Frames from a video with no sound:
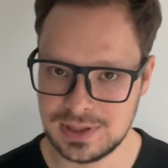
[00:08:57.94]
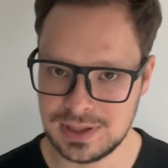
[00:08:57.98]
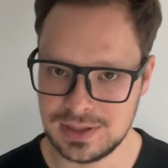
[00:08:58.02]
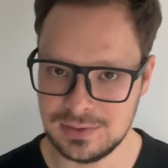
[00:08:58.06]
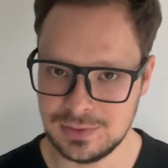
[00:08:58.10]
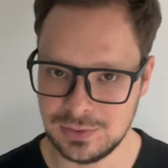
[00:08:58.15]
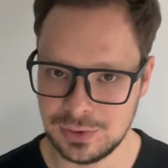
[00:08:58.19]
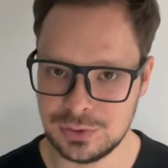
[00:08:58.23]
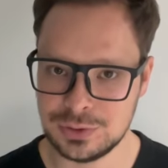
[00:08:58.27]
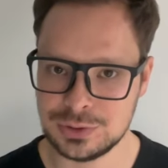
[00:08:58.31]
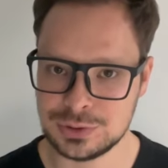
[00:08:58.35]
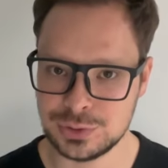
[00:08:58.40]

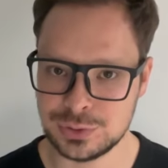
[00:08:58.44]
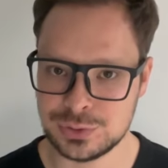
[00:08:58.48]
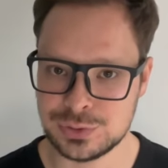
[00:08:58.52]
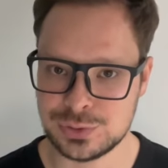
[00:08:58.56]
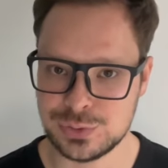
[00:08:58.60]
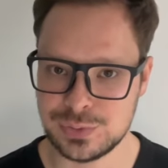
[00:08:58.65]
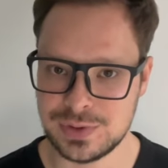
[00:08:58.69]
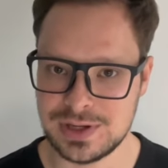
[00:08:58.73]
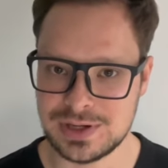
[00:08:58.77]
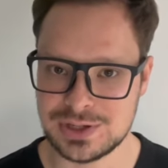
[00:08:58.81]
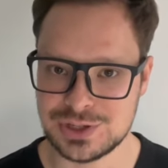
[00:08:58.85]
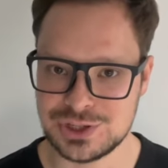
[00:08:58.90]
hold on to
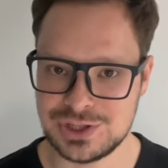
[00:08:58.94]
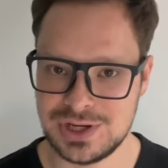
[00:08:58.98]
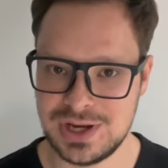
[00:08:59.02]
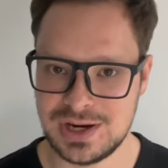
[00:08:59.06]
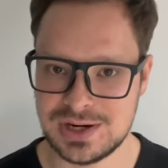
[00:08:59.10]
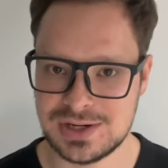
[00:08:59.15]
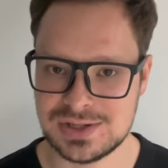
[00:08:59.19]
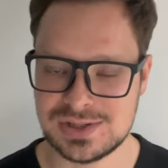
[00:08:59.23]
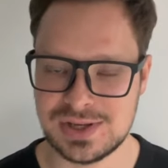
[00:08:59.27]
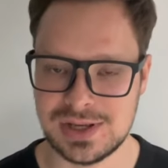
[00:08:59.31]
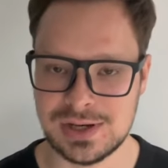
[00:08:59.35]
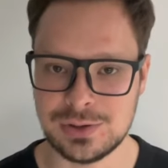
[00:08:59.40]
their
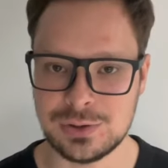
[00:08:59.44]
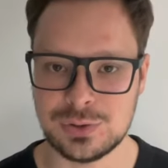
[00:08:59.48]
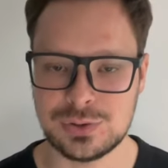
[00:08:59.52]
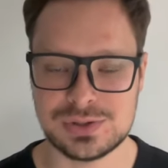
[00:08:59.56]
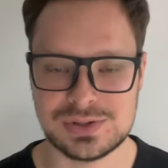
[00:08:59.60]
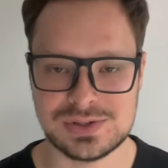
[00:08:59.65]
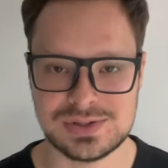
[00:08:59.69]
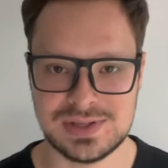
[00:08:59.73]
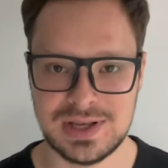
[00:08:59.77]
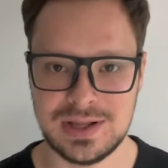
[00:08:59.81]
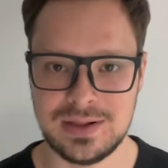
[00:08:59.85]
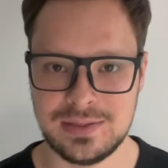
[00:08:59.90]
shares and not
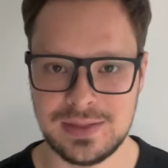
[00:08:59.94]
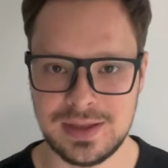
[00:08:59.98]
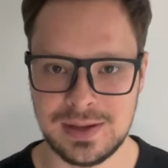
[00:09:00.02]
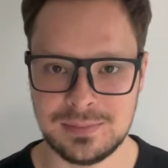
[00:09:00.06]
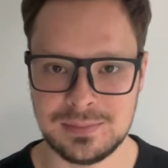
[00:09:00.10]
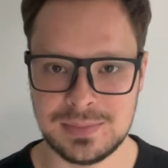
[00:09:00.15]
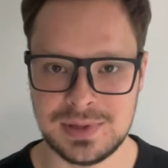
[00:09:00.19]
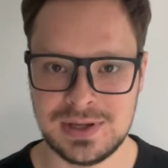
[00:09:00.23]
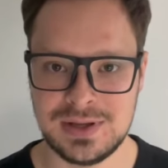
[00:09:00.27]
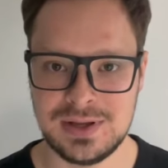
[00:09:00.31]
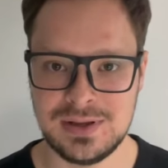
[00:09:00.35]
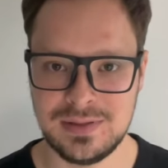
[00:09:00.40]
sell
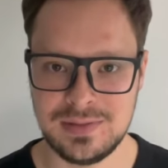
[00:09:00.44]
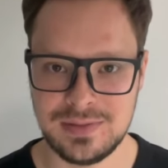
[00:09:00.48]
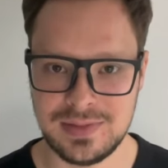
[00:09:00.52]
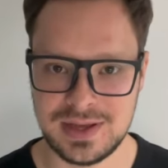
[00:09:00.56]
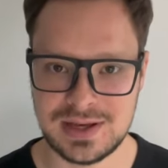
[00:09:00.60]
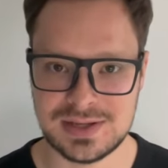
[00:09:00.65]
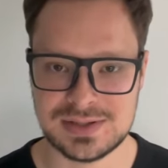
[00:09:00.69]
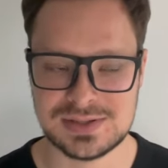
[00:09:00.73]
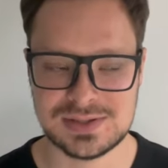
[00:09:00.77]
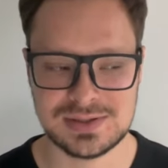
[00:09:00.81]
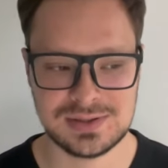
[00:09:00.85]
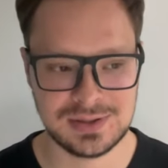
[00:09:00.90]
them,
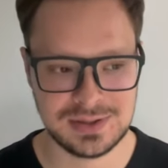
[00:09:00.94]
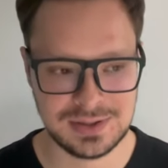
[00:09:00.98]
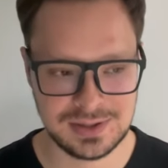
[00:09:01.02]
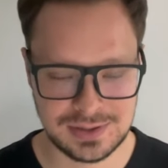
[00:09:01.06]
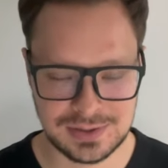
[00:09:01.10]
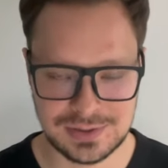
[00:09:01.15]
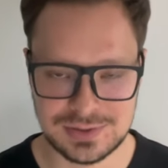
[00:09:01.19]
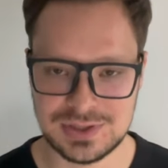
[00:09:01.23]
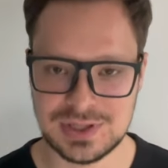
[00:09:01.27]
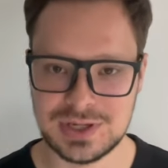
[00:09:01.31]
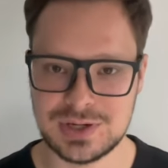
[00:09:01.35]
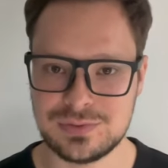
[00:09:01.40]
thus
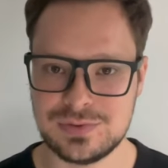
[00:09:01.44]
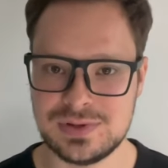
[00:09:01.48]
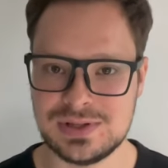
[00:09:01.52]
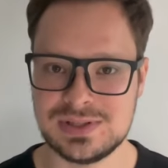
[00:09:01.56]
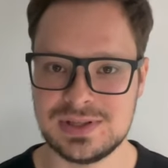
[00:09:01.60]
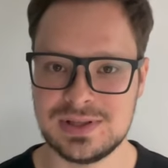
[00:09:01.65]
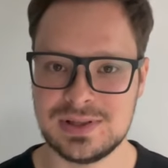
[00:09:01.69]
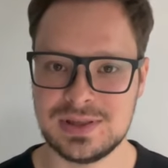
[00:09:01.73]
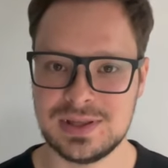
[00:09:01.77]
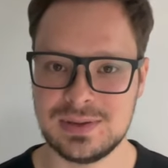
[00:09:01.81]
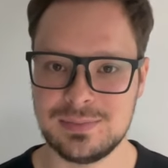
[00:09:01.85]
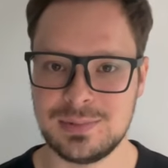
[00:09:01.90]

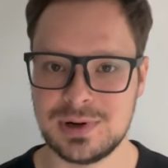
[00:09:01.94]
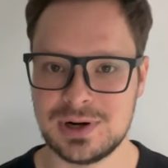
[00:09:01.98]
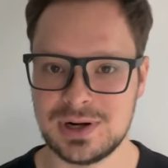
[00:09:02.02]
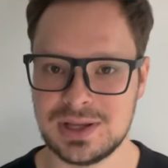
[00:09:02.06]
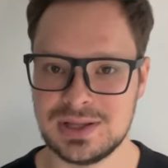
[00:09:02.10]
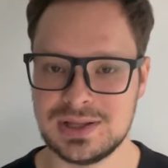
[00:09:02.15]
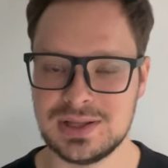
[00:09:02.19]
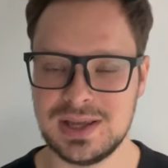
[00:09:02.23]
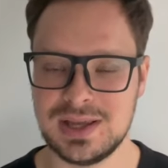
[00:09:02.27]
decreasing the market